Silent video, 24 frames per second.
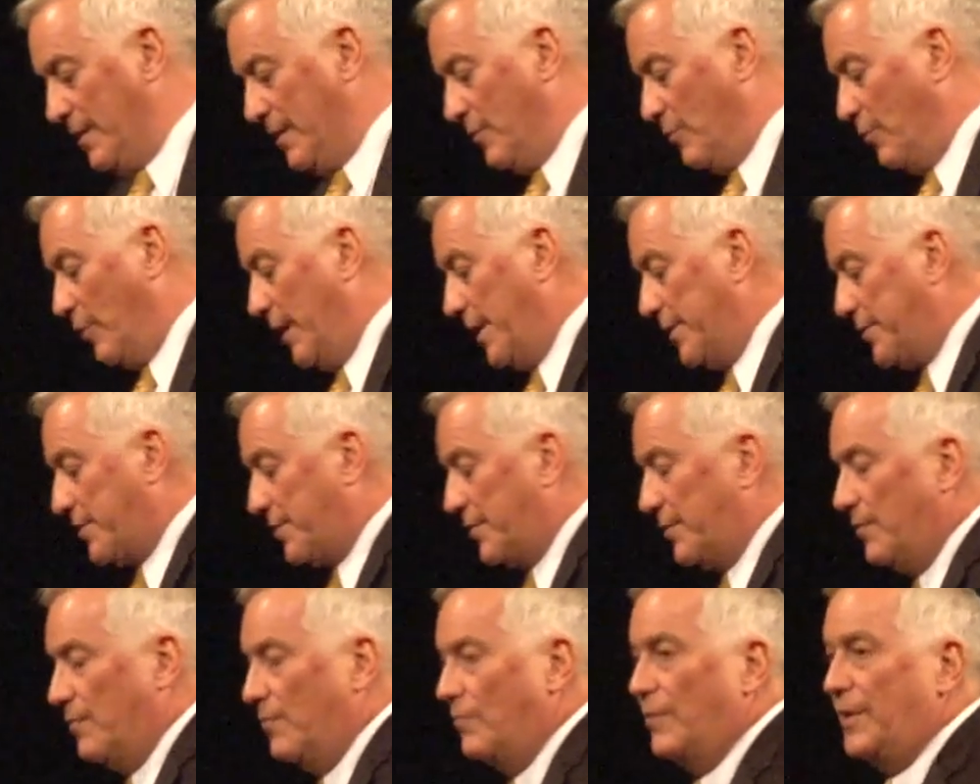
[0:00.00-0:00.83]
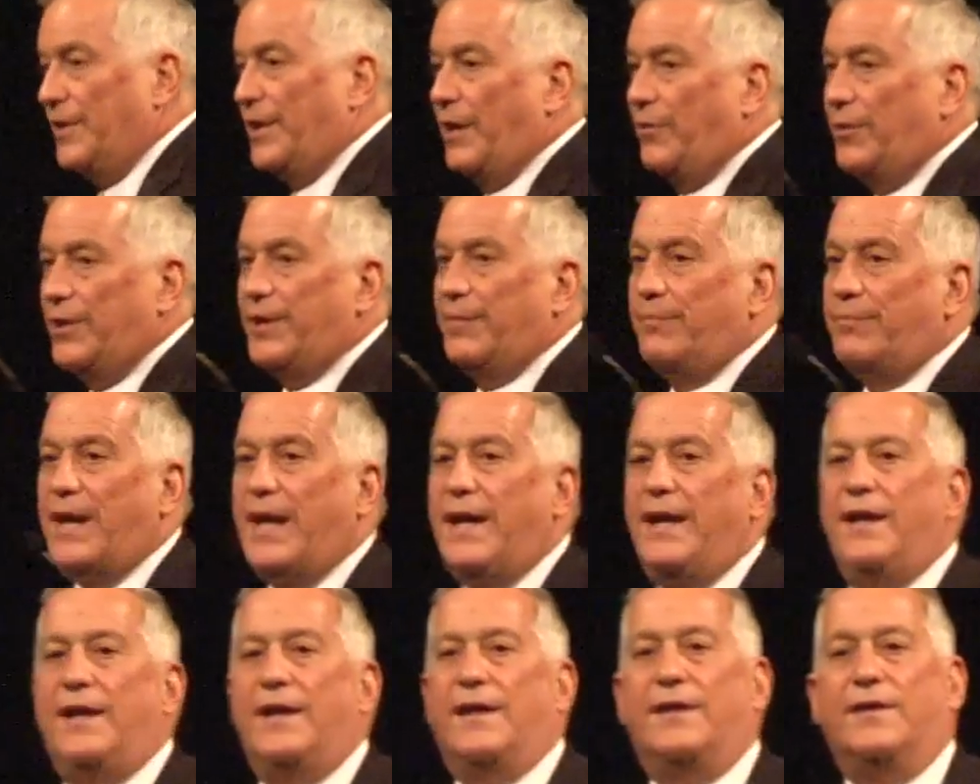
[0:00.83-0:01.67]
which, when they were
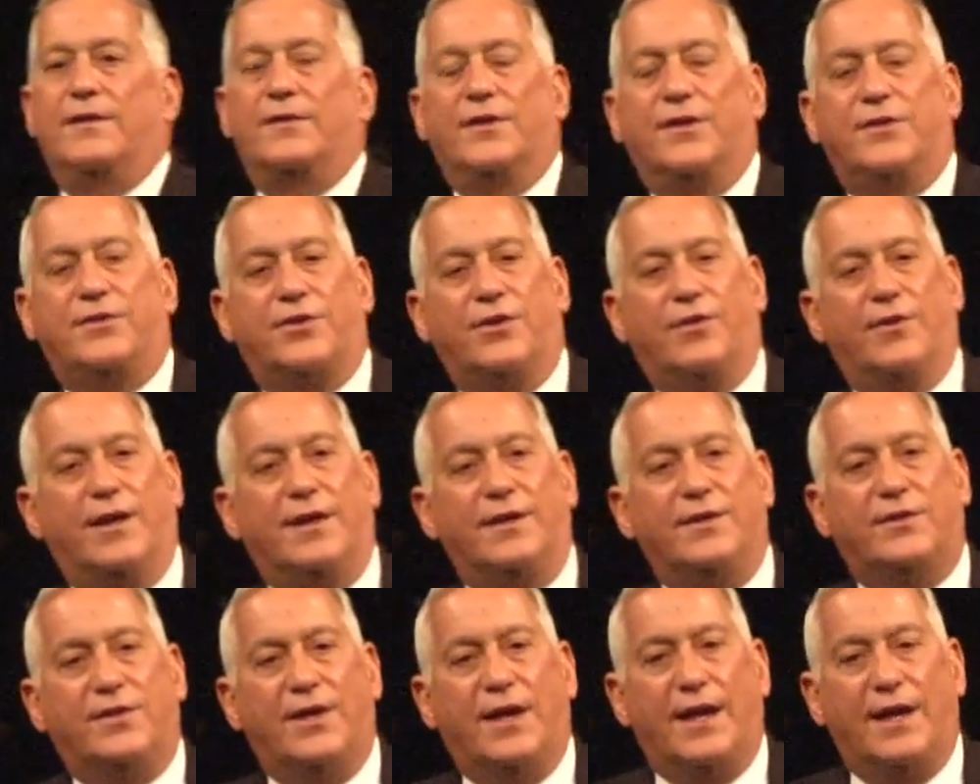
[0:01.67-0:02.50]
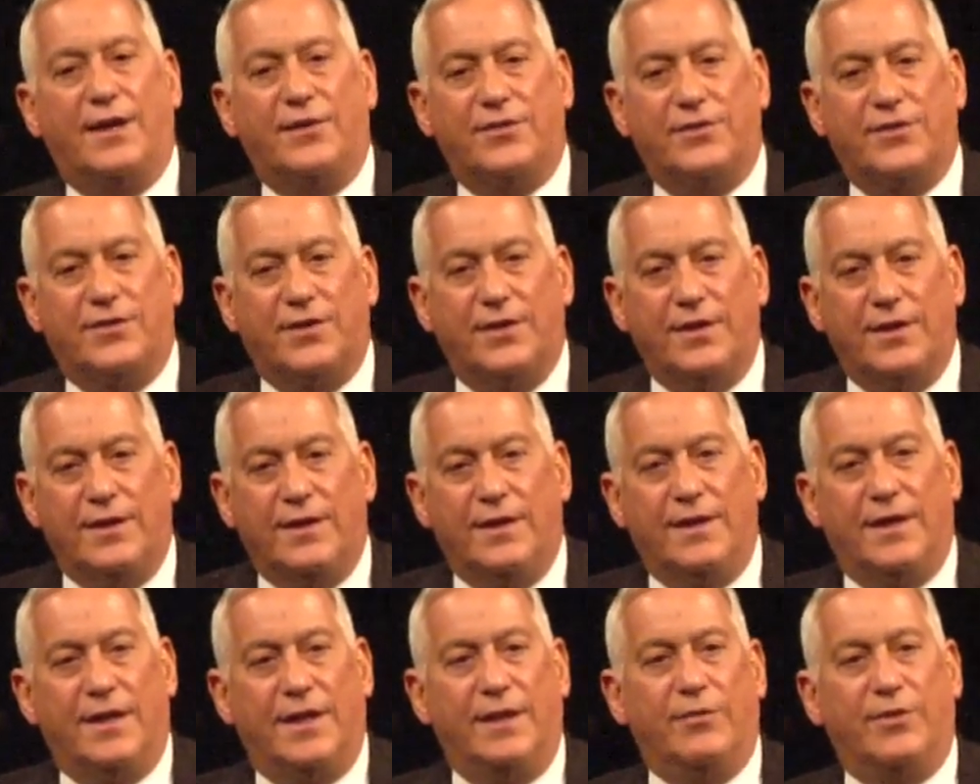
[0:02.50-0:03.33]
debating the Turing test,
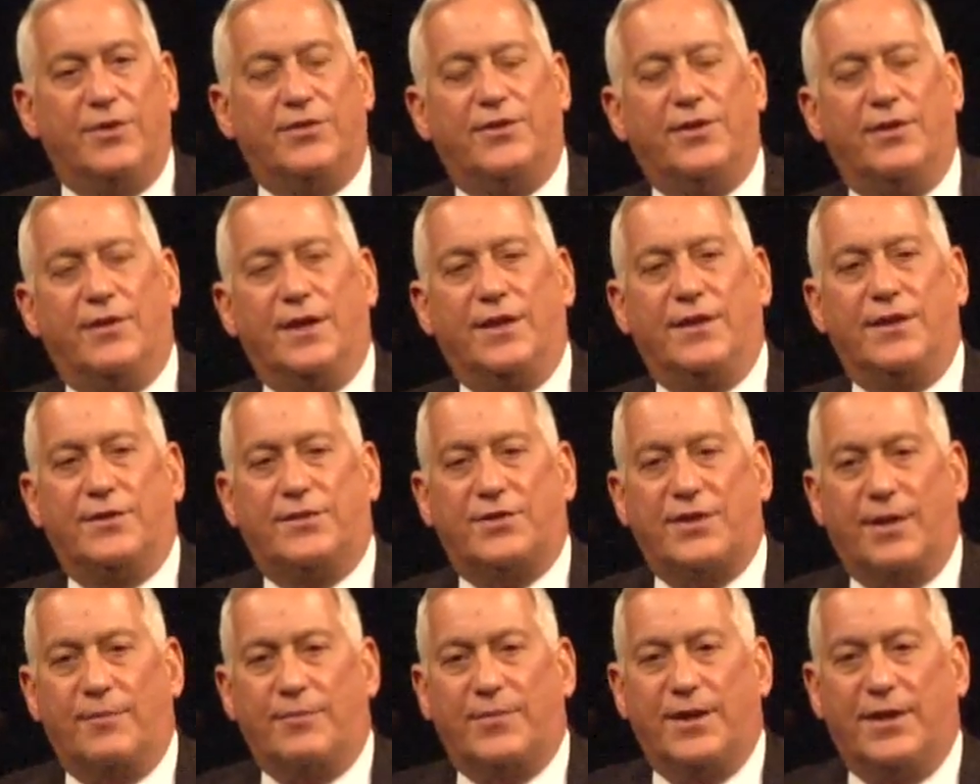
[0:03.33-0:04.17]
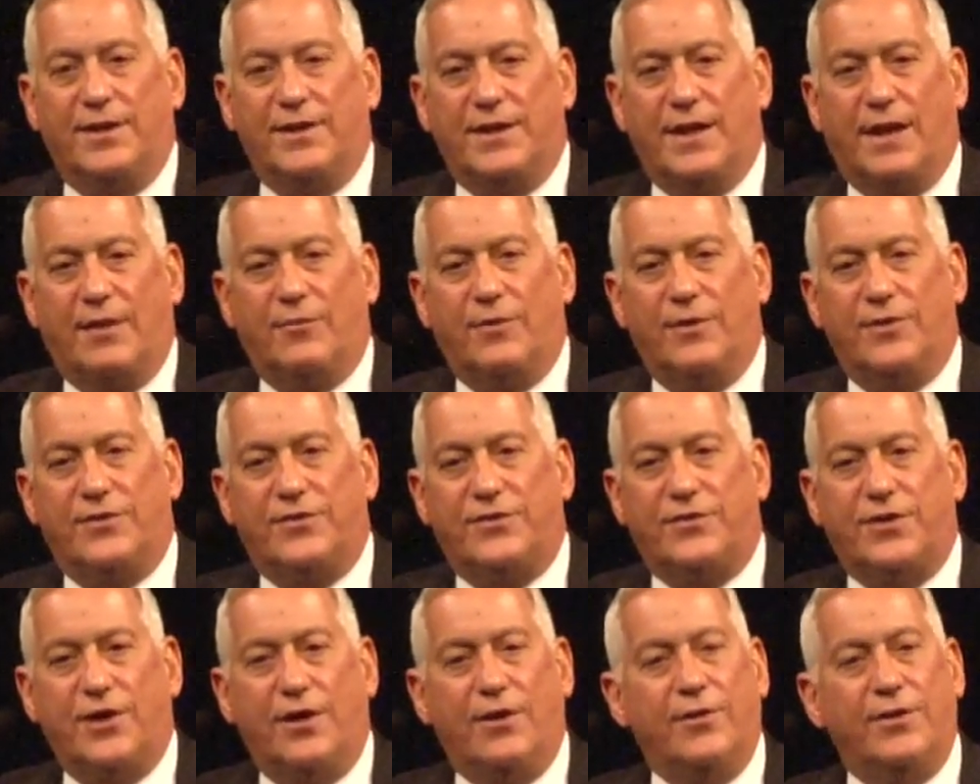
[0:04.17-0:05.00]
he was doing something that was
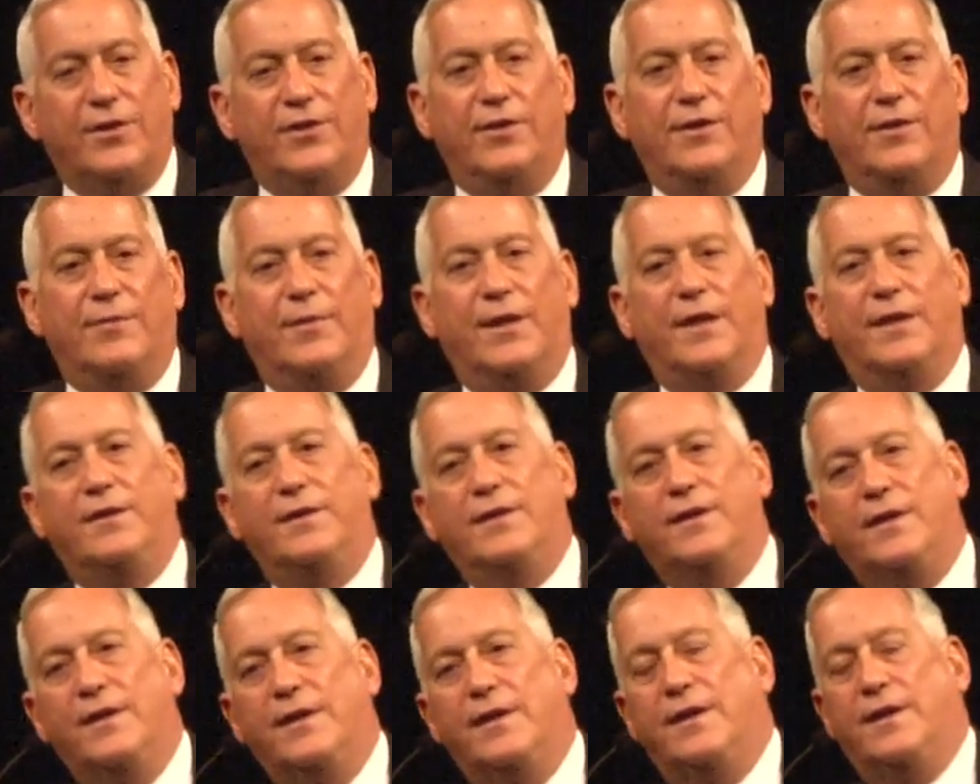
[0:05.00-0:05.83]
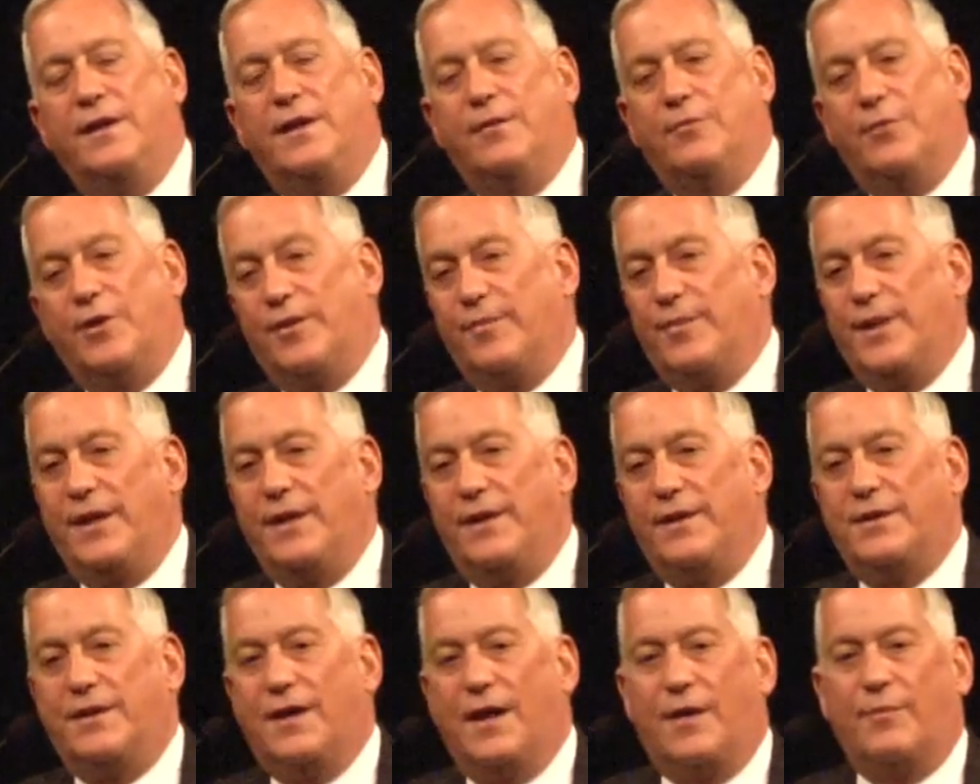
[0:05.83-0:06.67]
so human it would have been
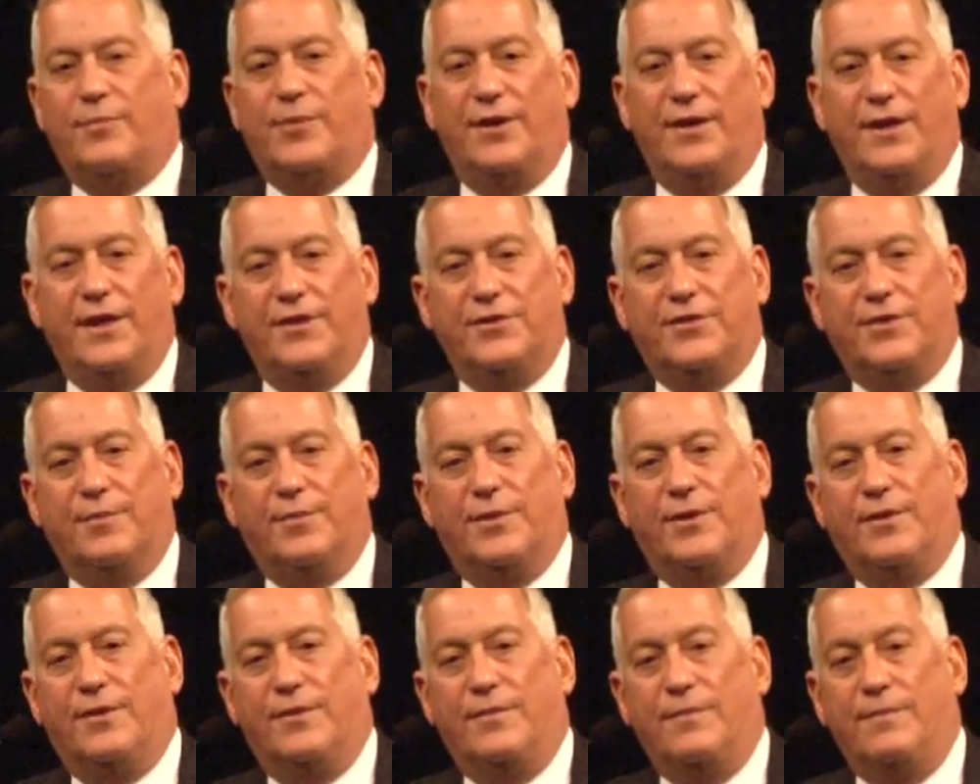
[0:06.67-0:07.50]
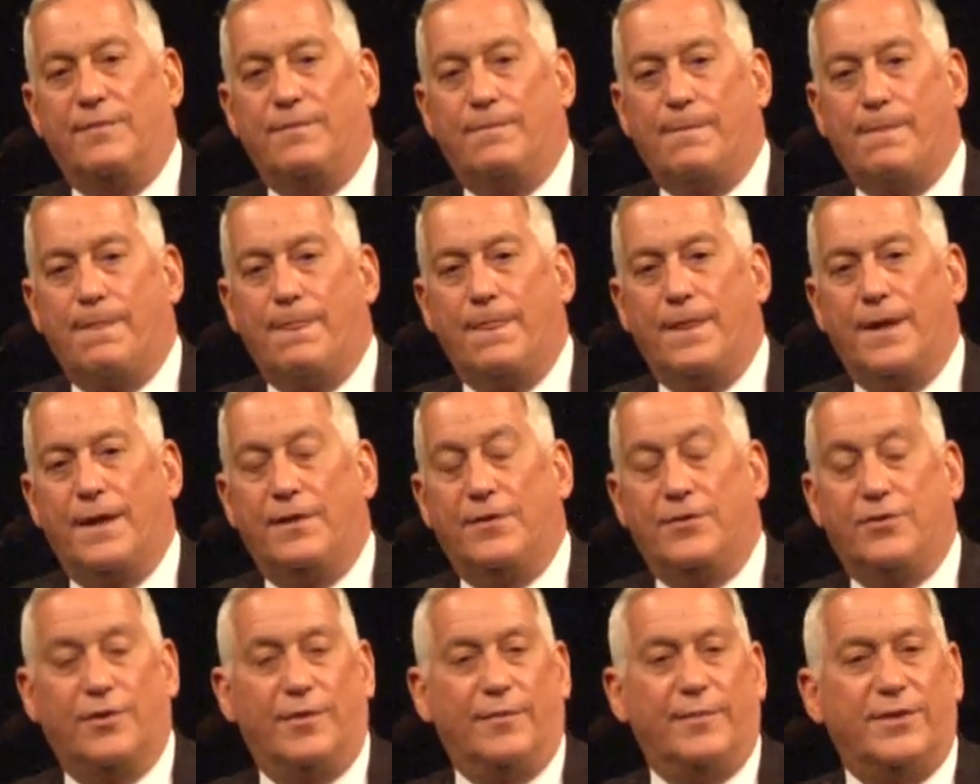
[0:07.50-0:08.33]
incomprehensible
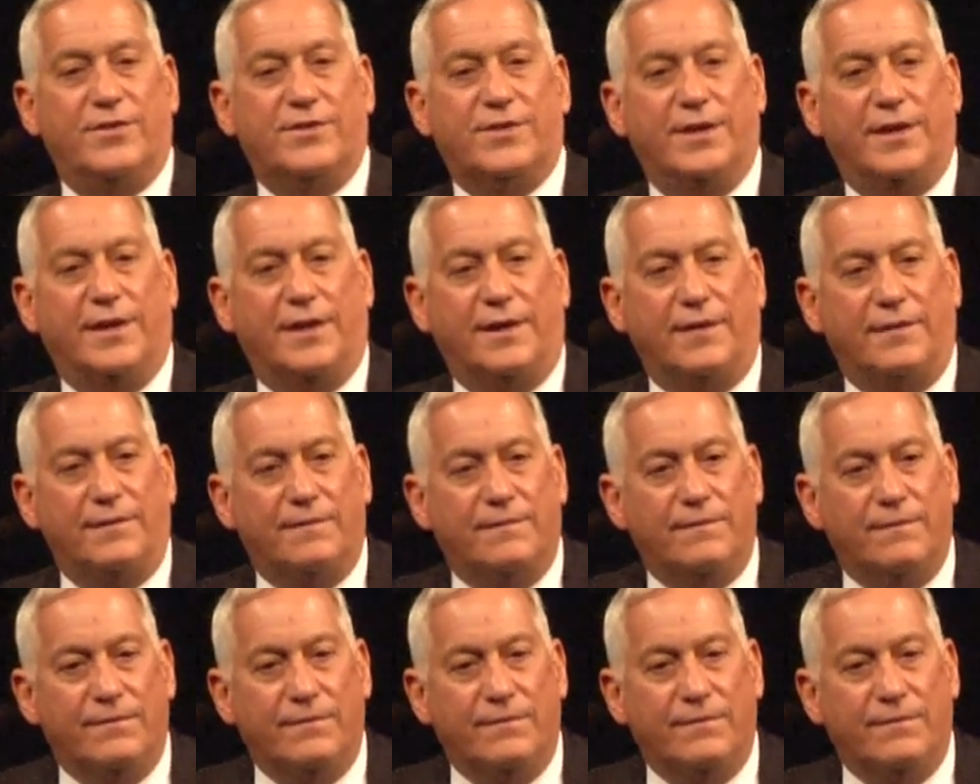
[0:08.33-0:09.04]
to a machine.